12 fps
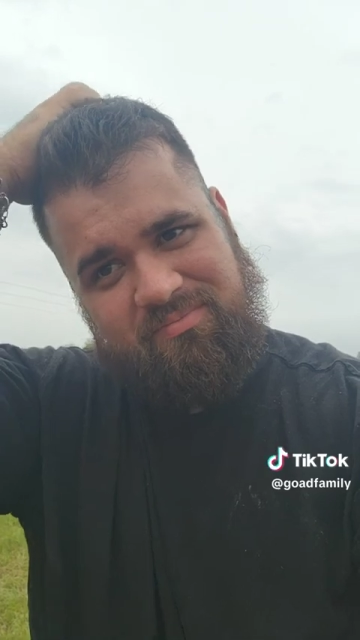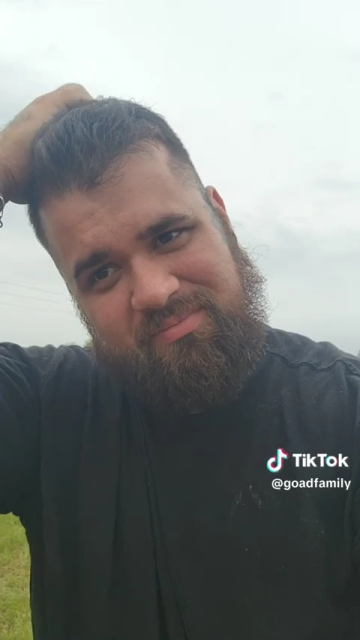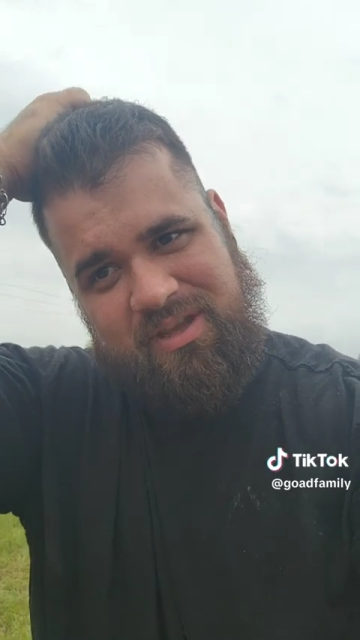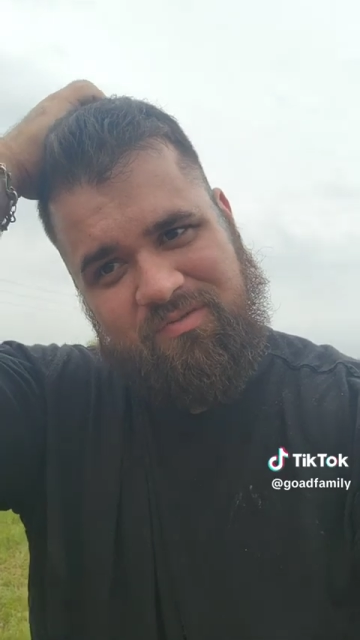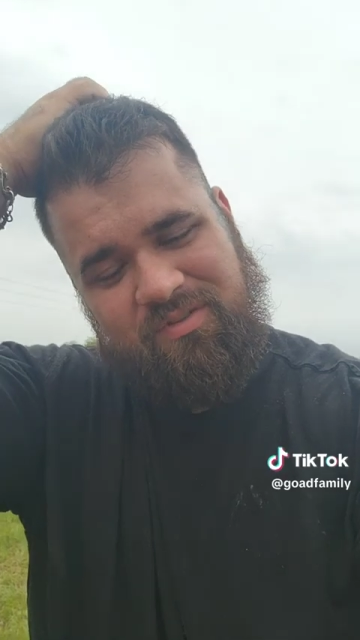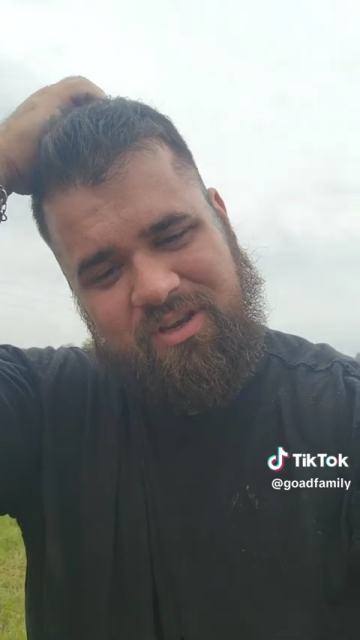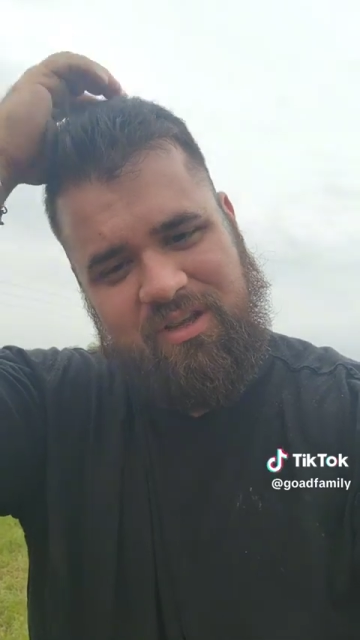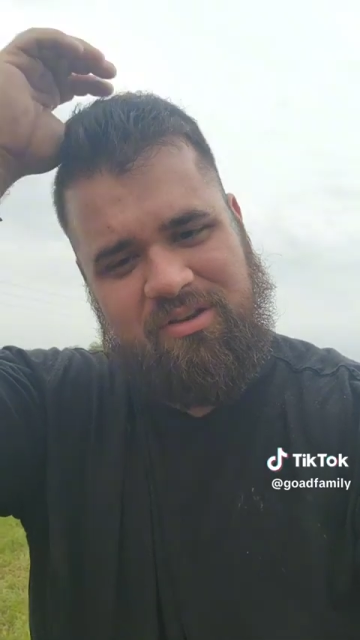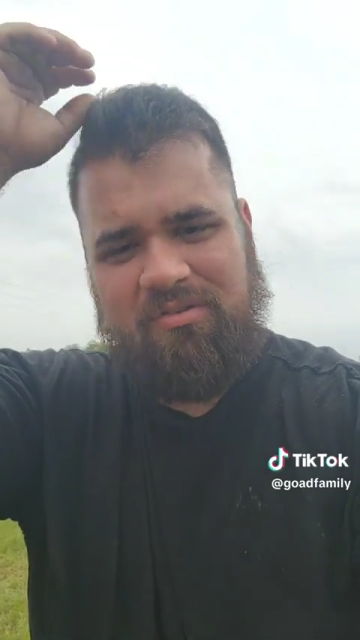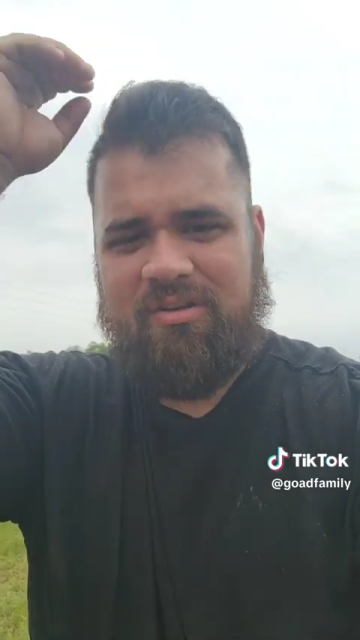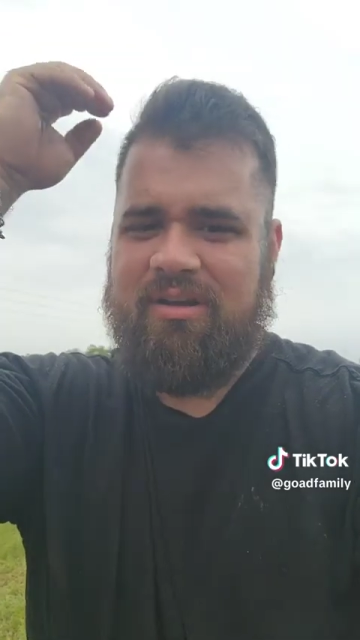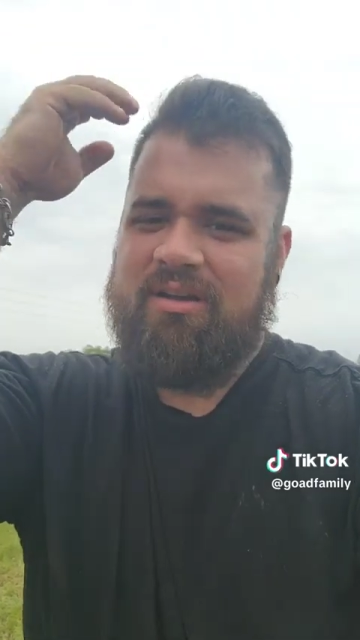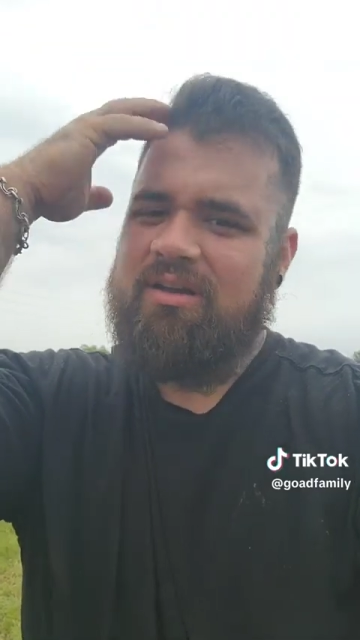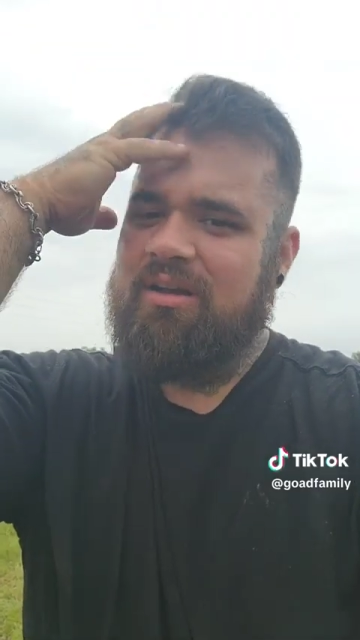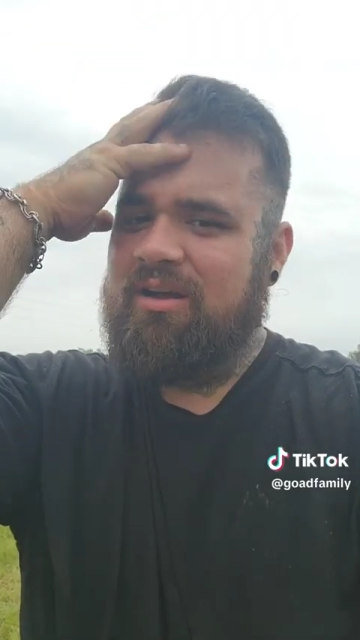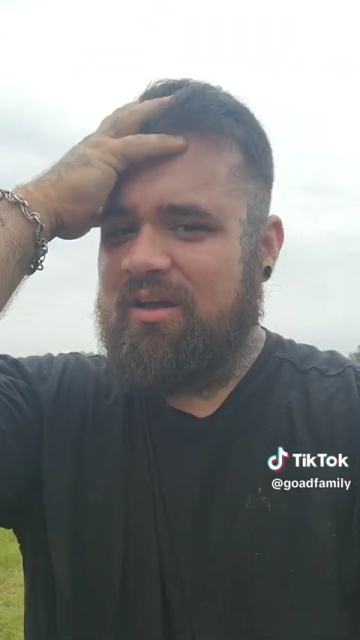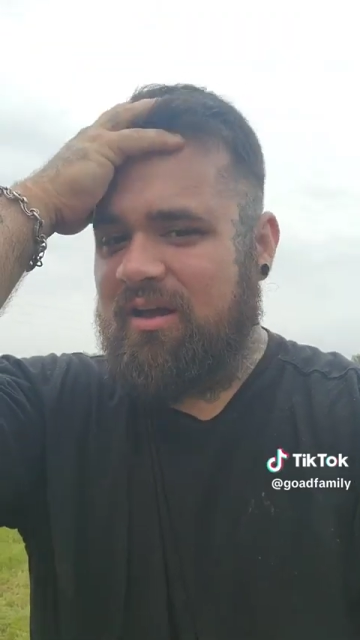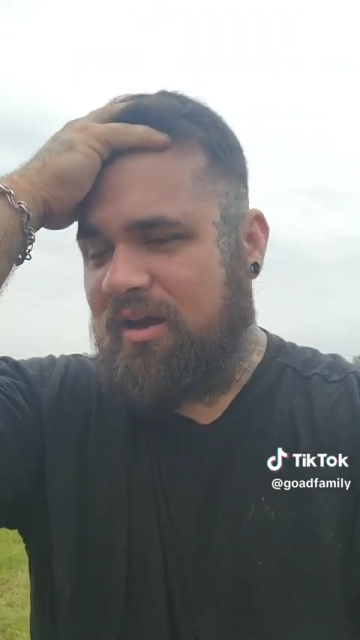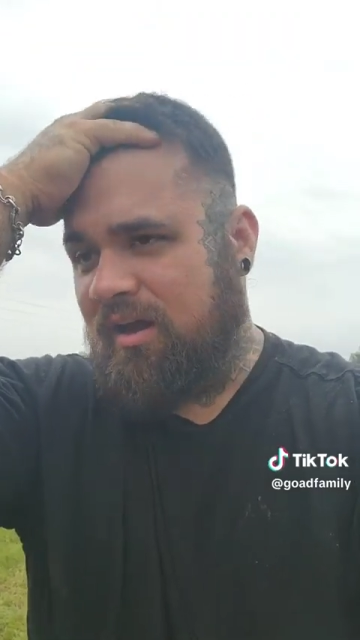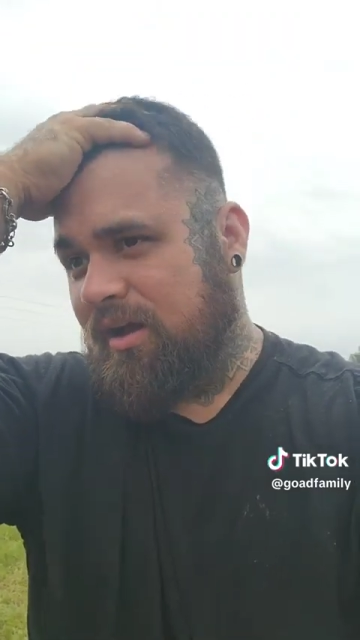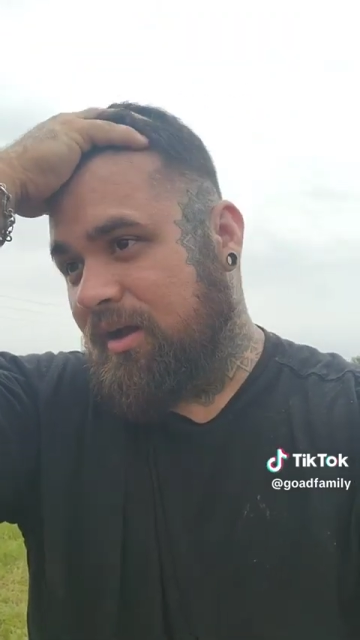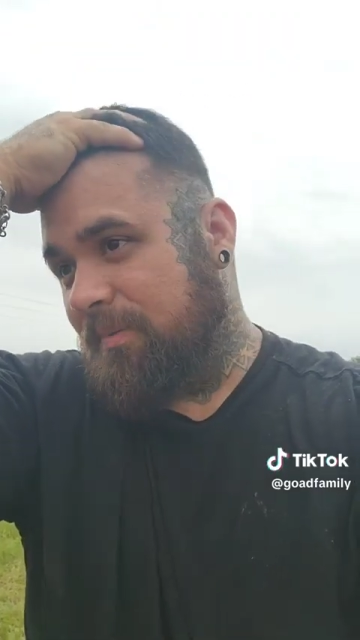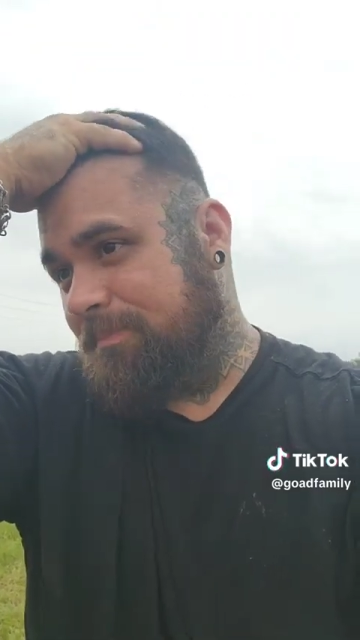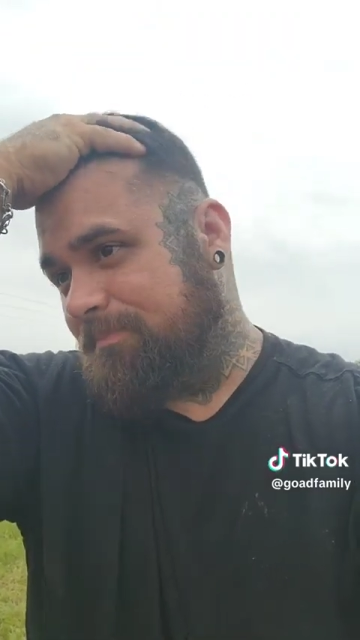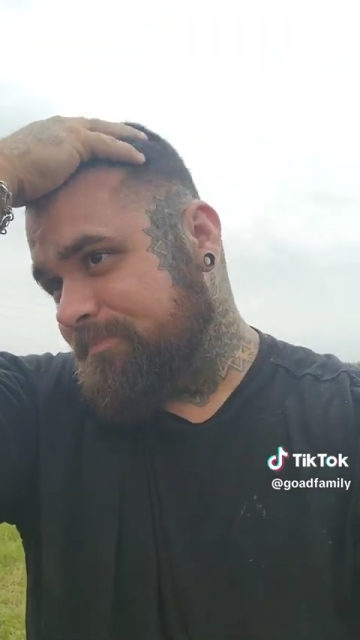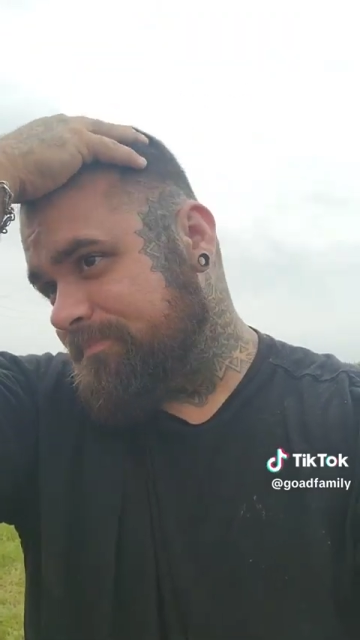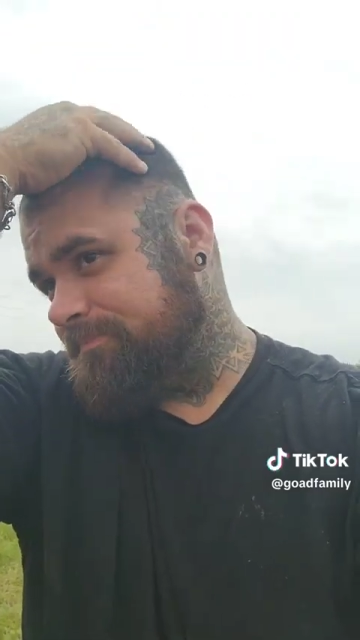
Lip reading: make a video. I'm